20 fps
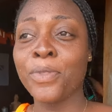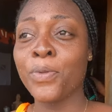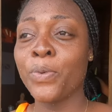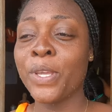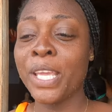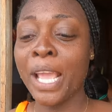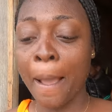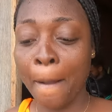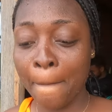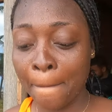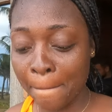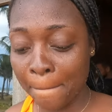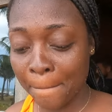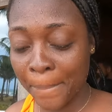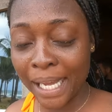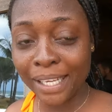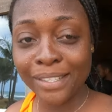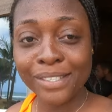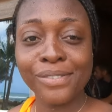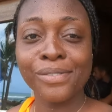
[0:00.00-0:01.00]
We are
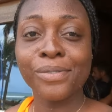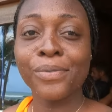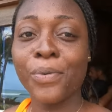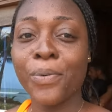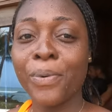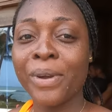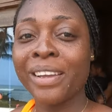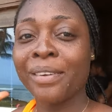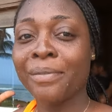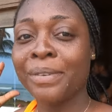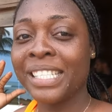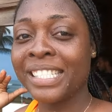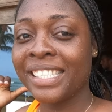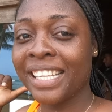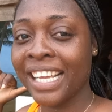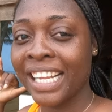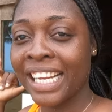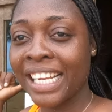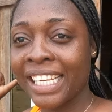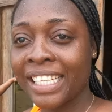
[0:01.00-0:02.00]
back to where we
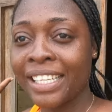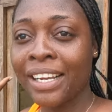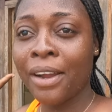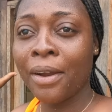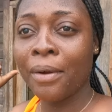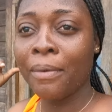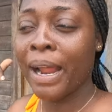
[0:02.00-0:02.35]
started,